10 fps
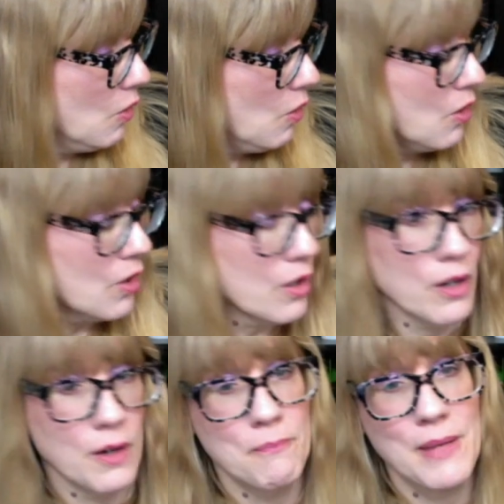
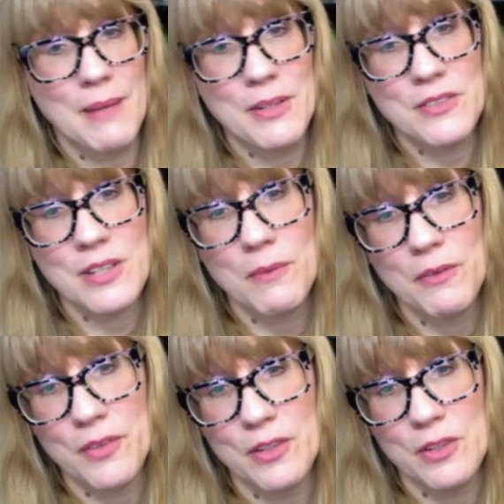or maybe some
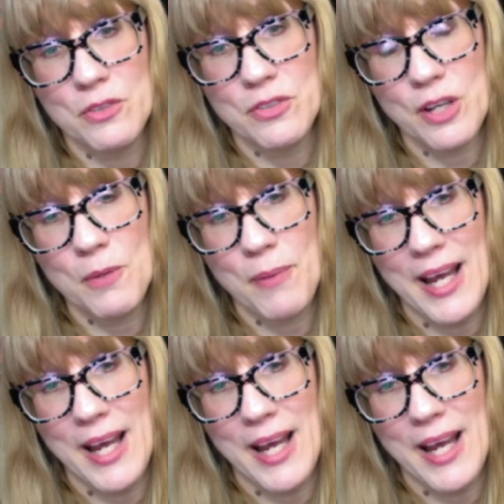of the new soap.